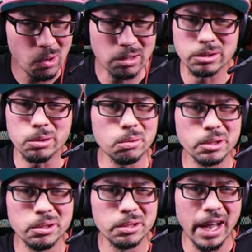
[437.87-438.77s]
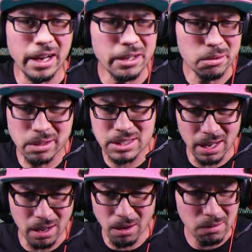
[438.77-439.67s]
dude, hey, you could
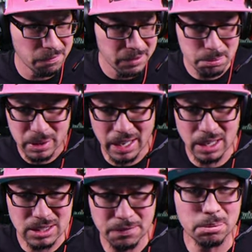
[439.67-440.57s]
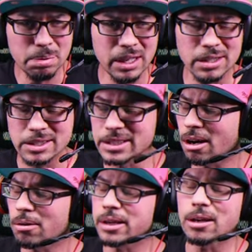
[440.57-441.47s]
tell VPN is a VPN. She's
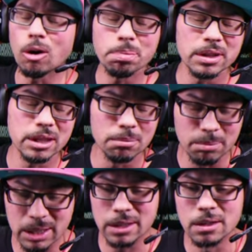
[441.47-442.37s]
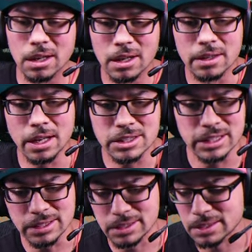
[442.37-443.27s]
already openly admitted that
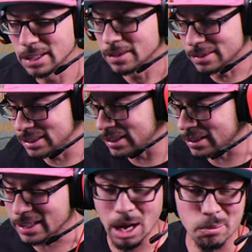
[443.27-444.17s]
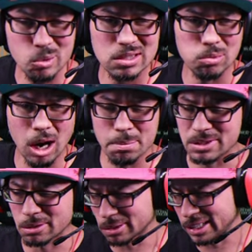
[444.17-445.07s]
she's did camel swaps
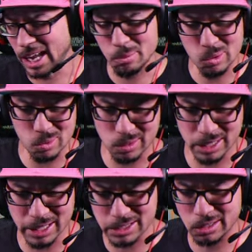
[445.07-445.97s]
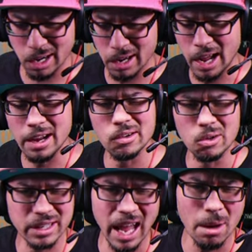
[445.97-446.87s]
or camel glitch or I, I don't know.
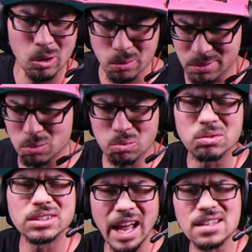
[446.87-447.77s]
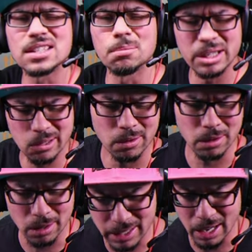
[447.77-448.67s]
Camel had somebody go on her
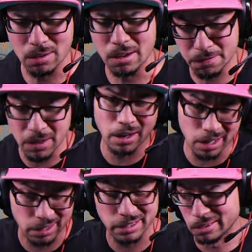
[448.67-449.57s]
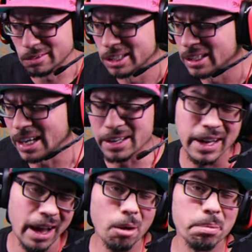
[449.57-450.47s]
account, of, uh, uh, you know, and
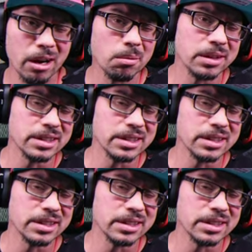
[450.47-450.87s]
help her out with these